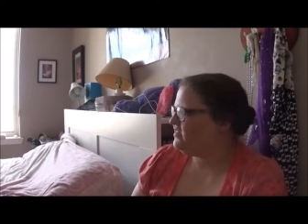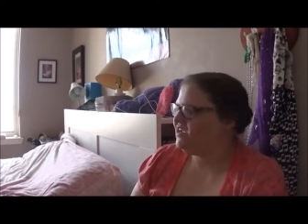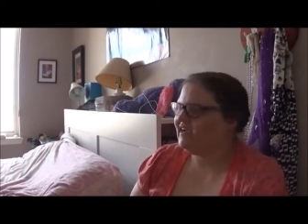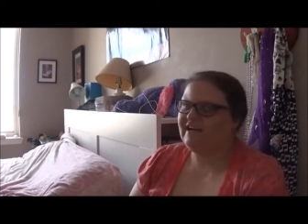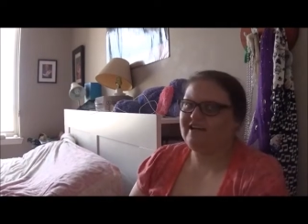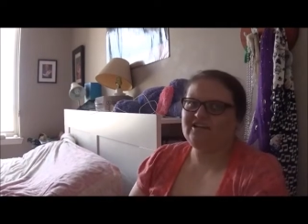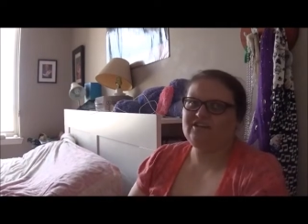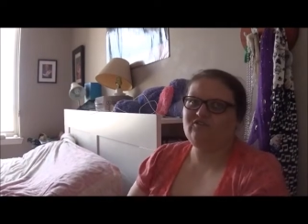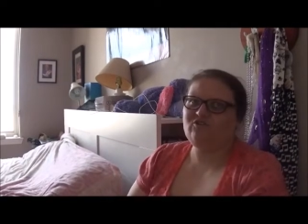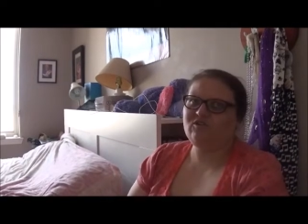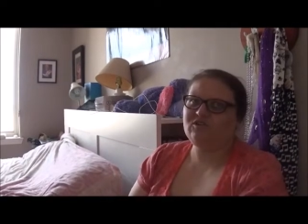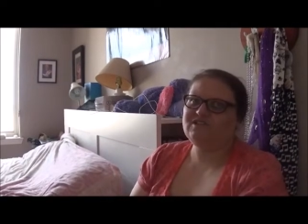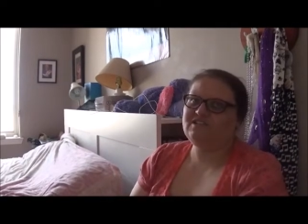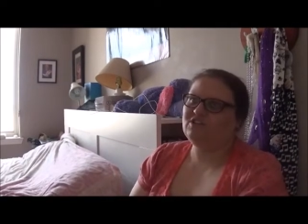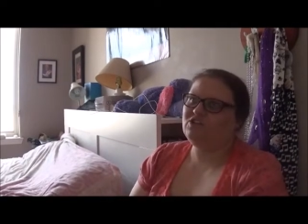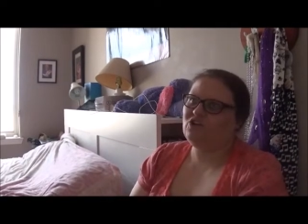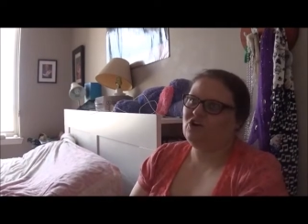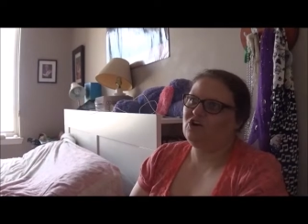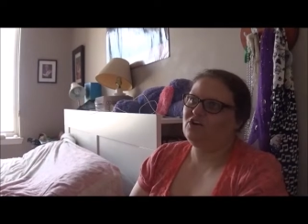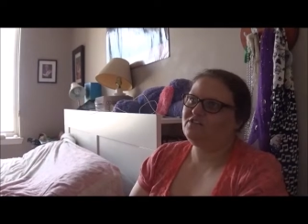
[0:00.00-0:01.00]
And of course,
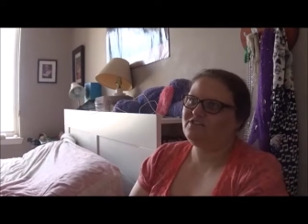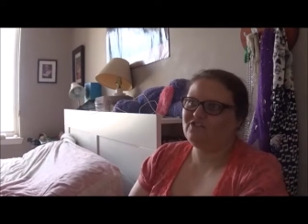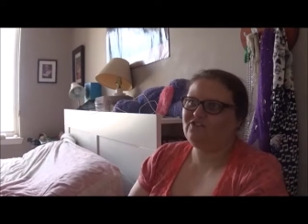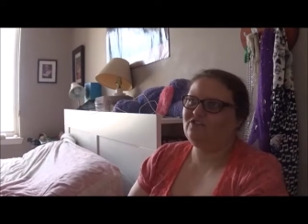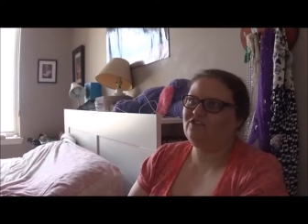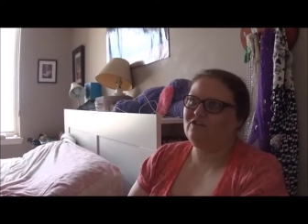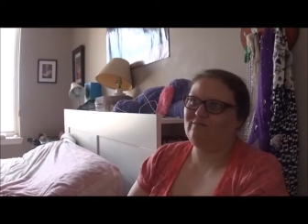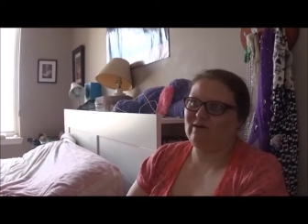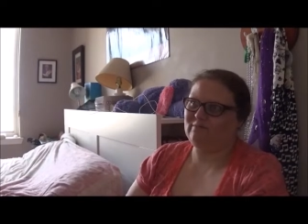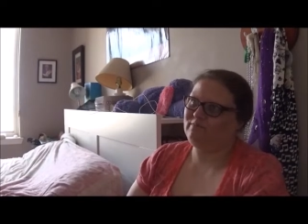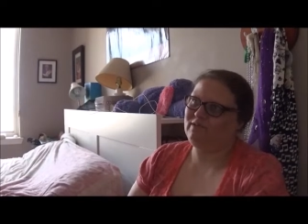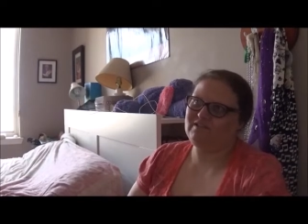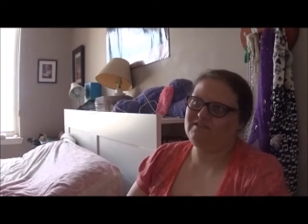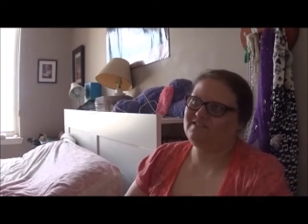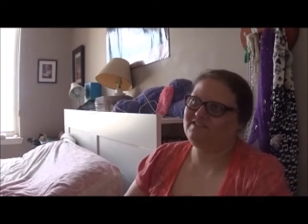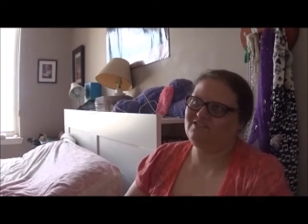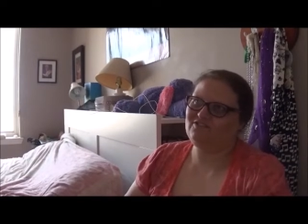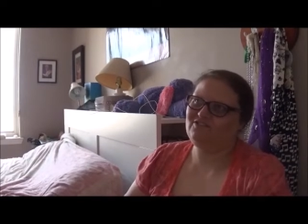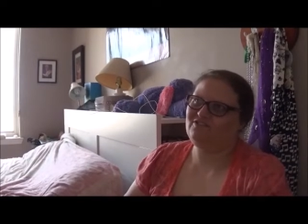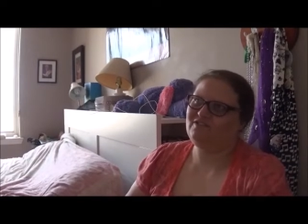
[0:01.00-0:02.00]
long term, I'm
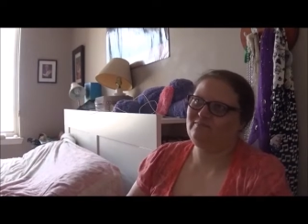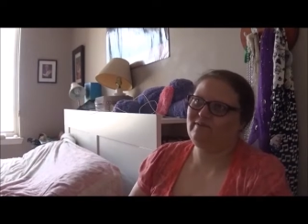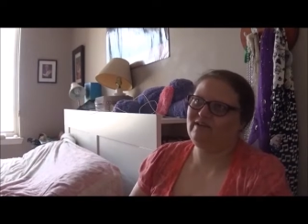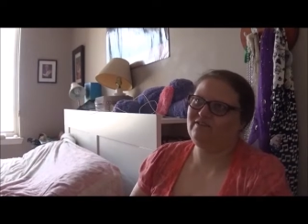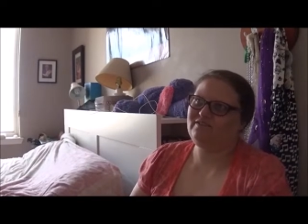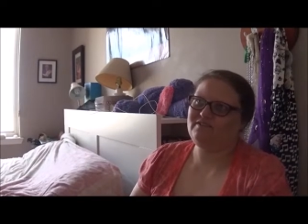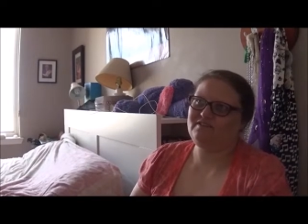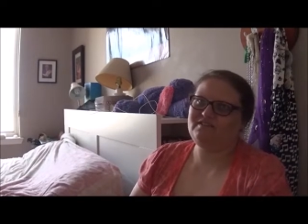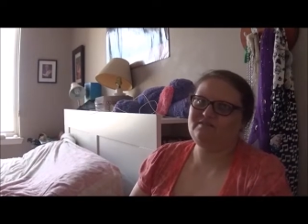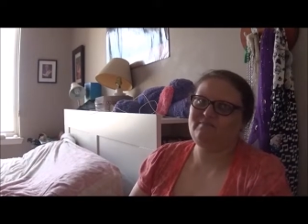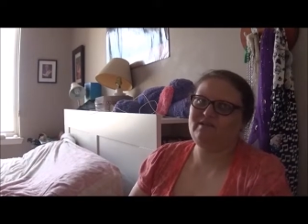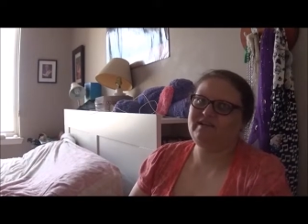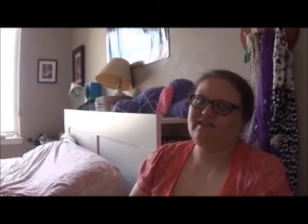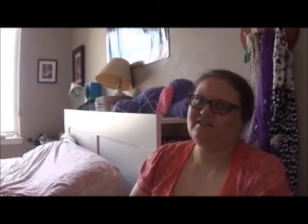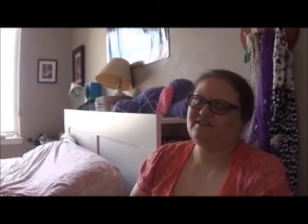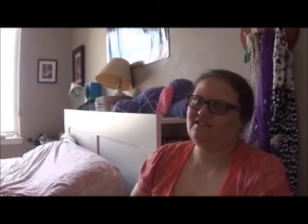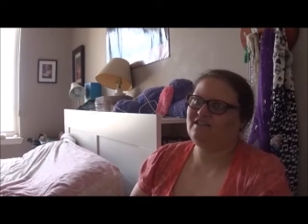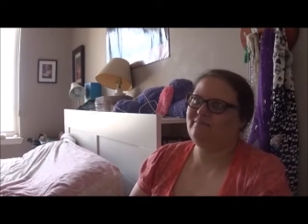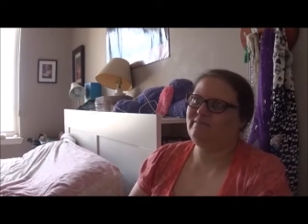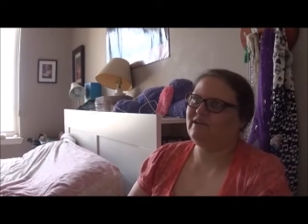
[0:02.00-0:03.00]
concerned about this
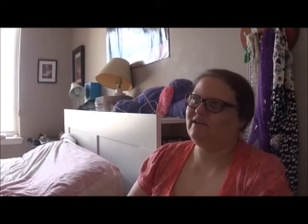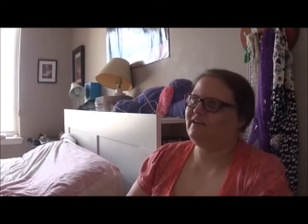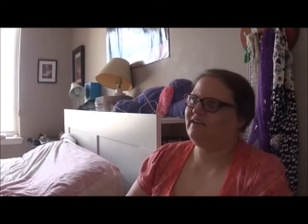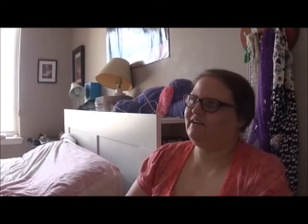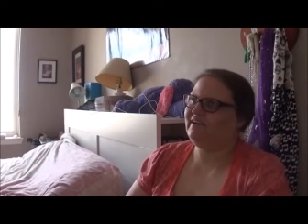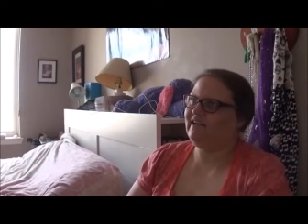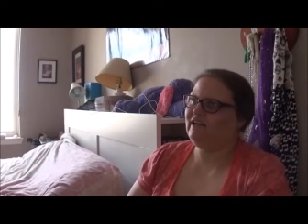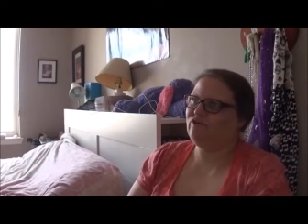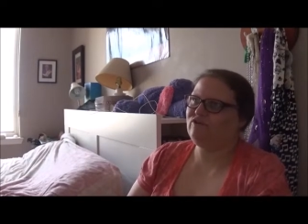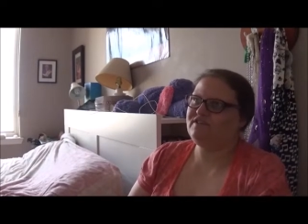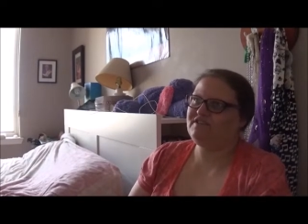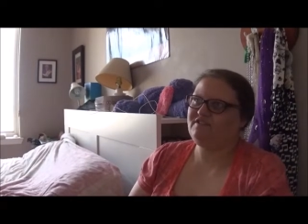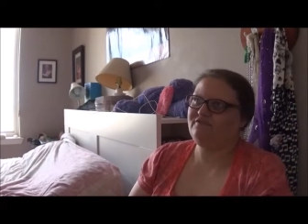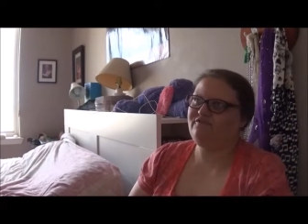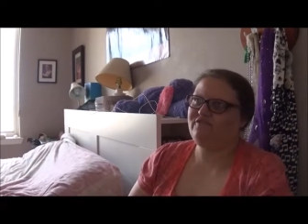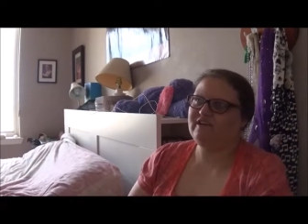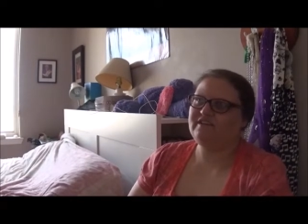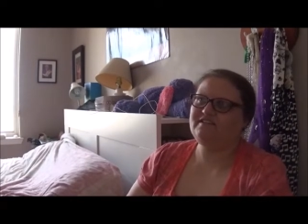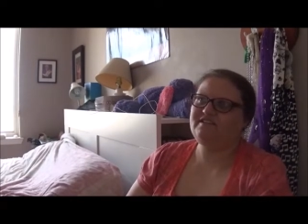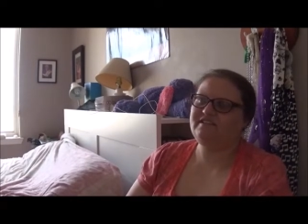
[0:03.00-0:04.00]
pandemic and how it's
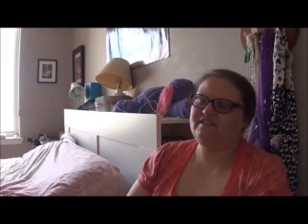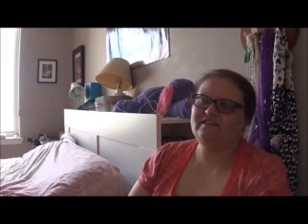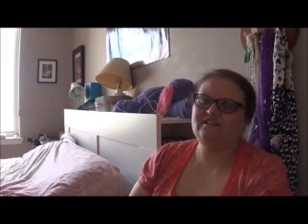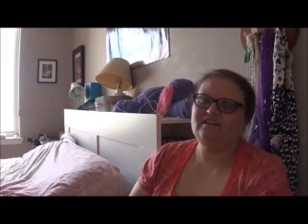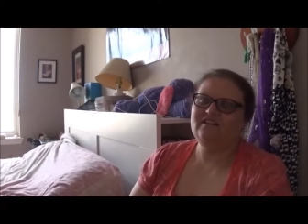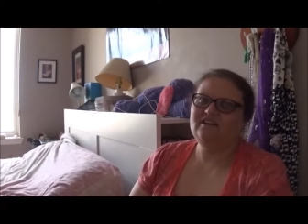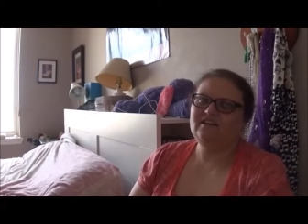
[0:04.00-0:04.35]
affecting